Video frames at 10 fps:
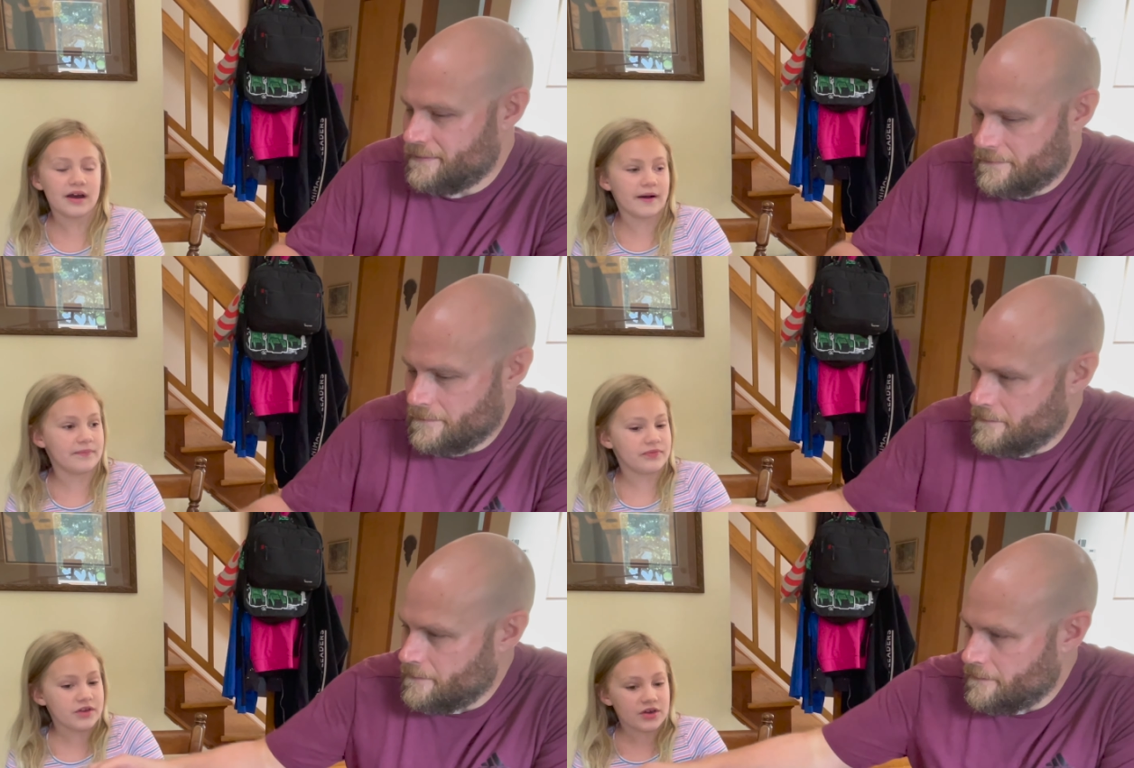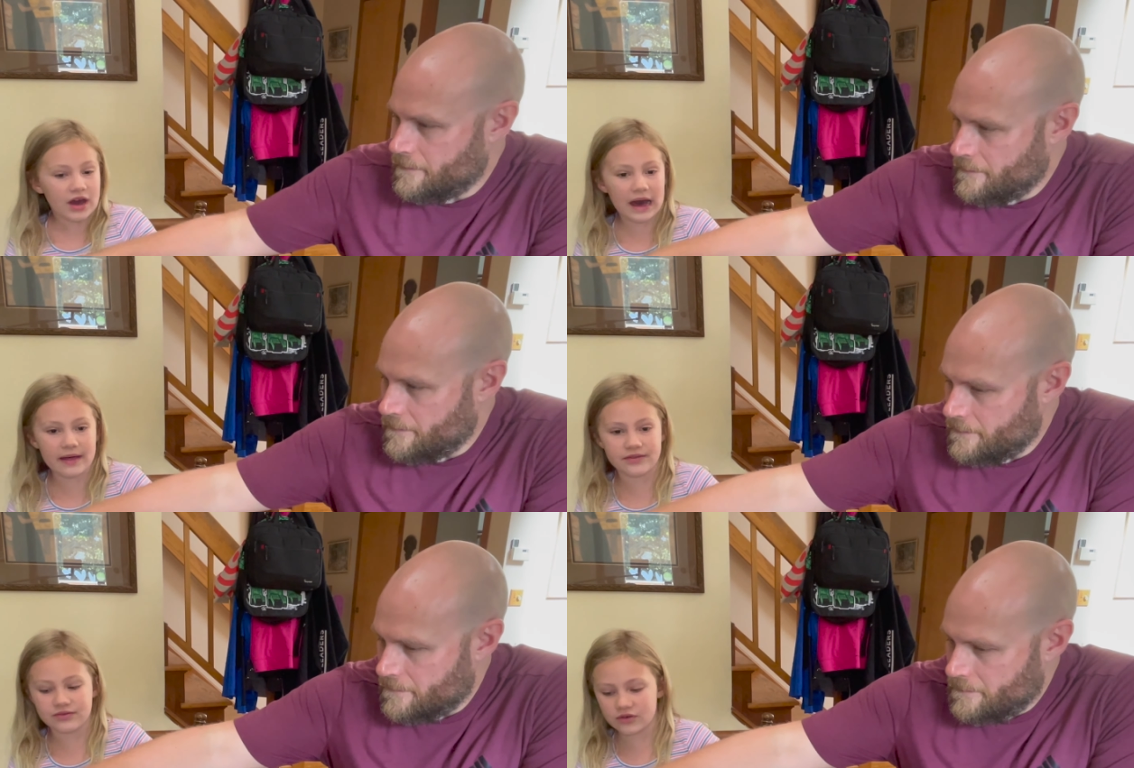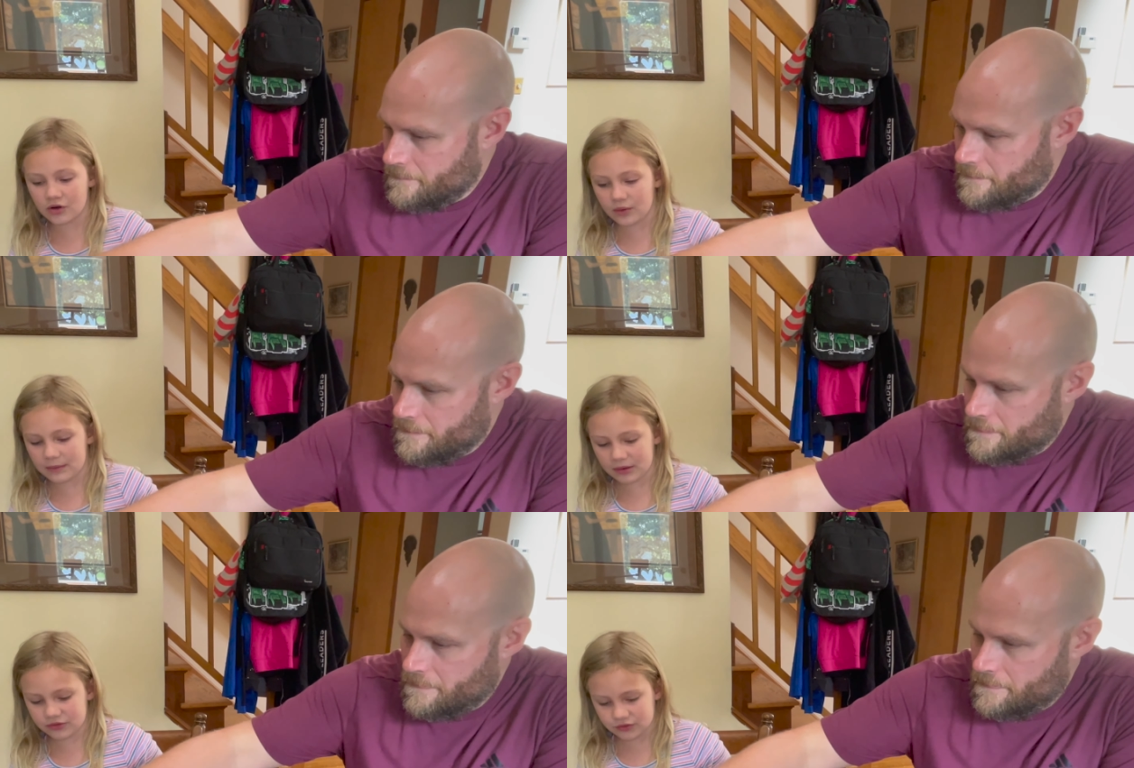Speaker 1: Um, I, no,
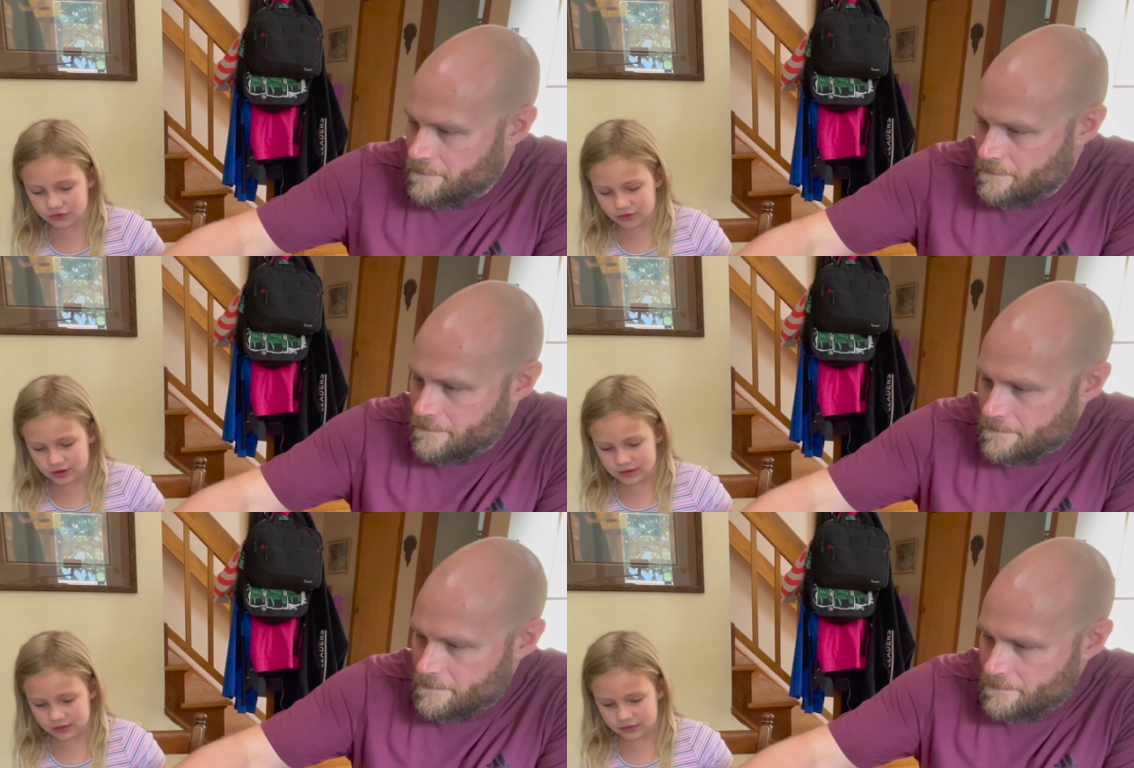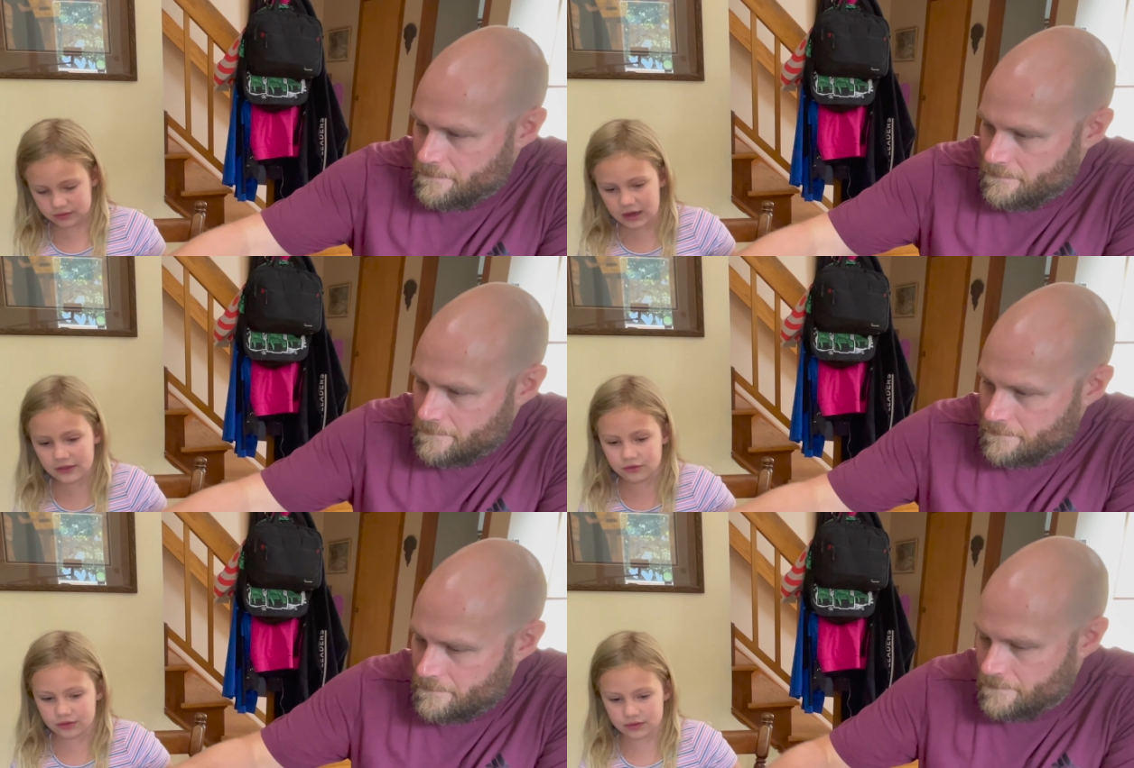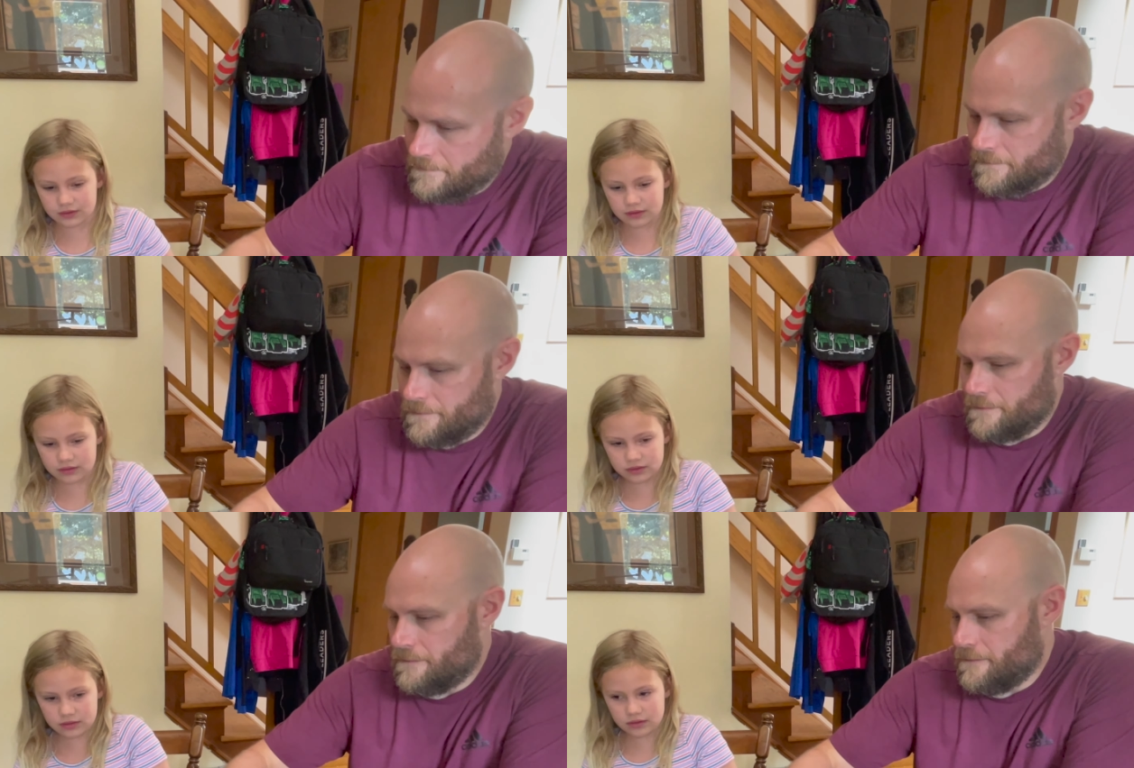I'm not sure there is. Yeah, there isn't.
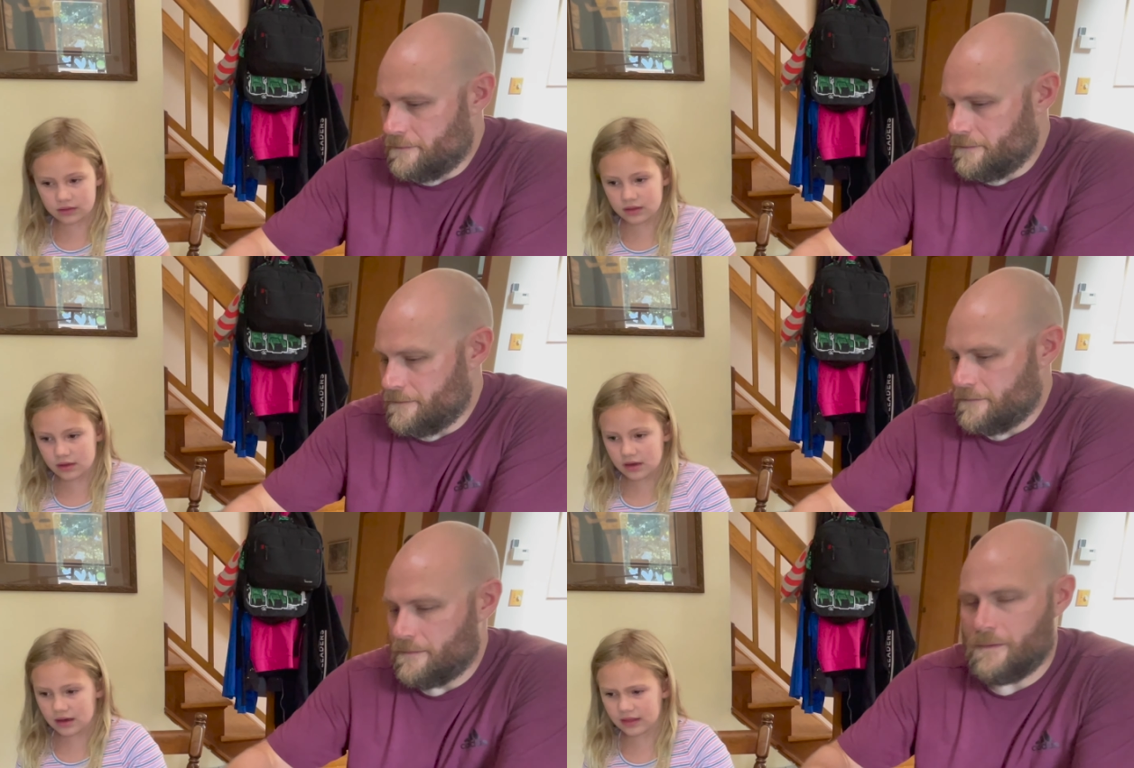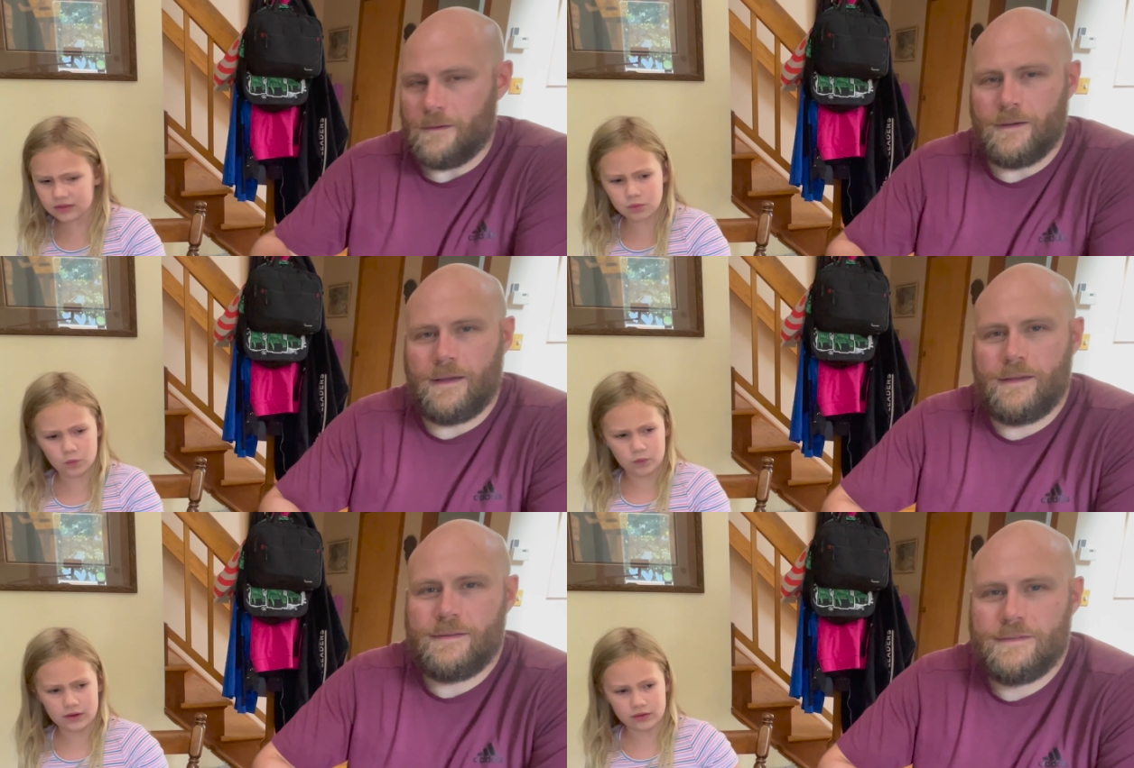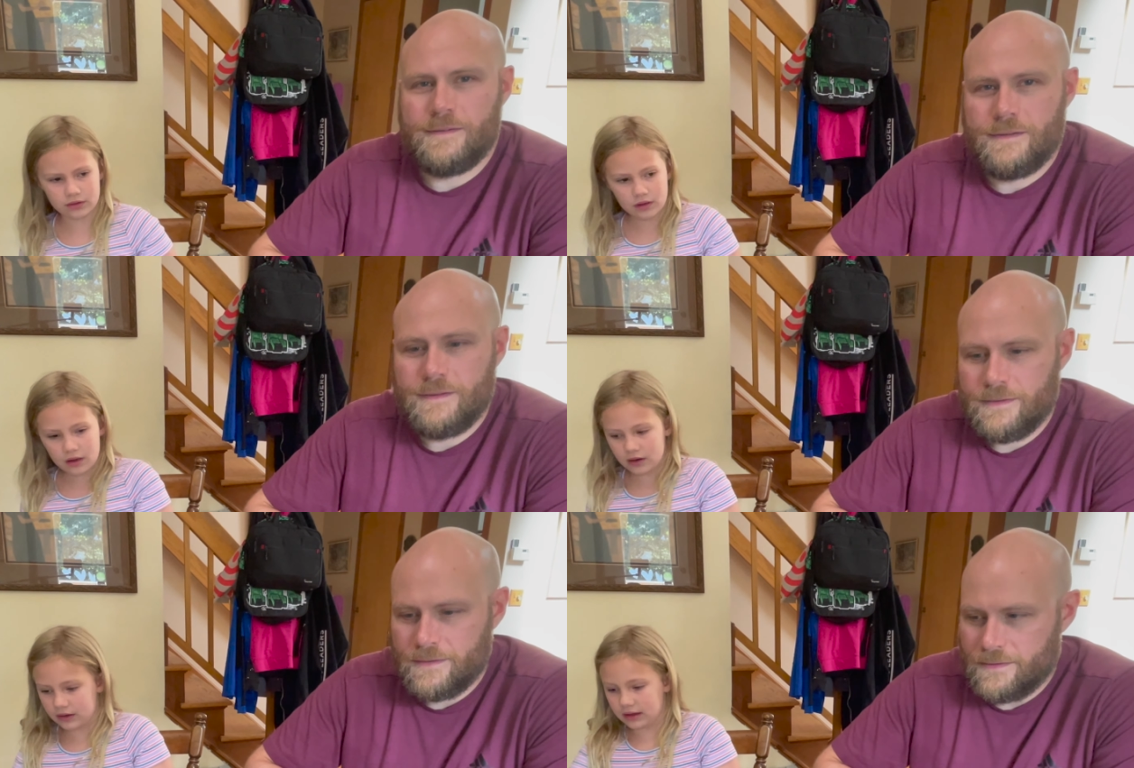That's weird.
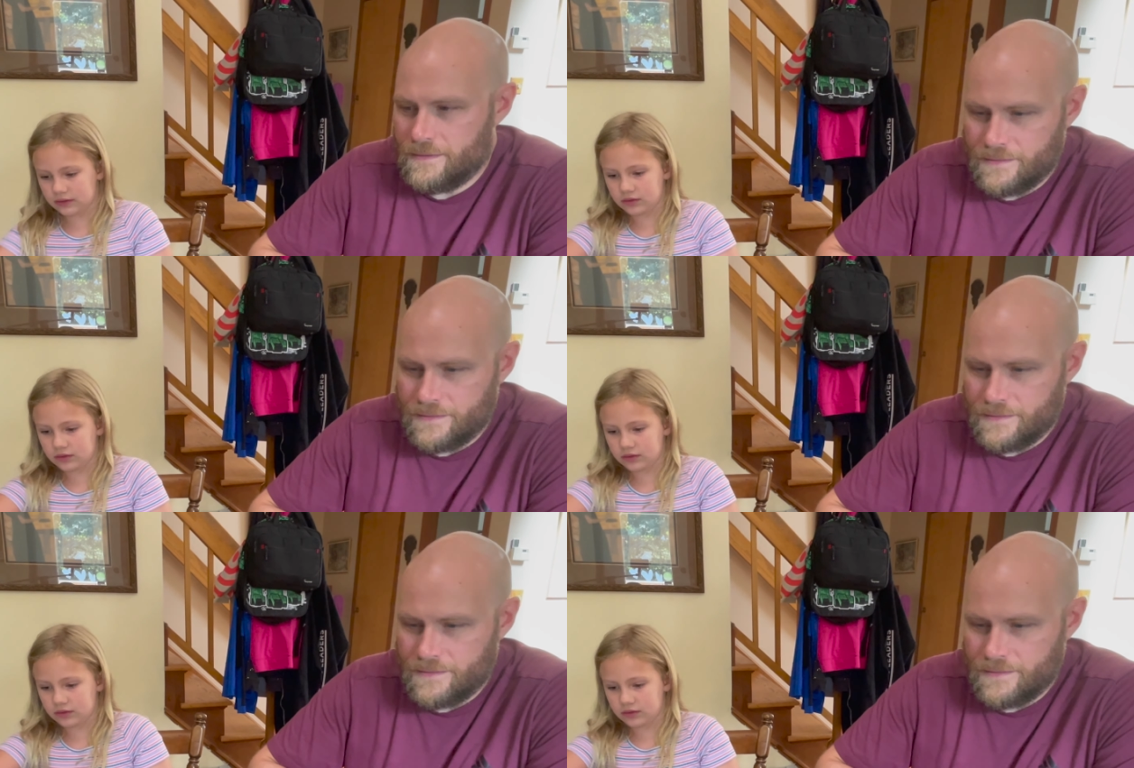Okay, so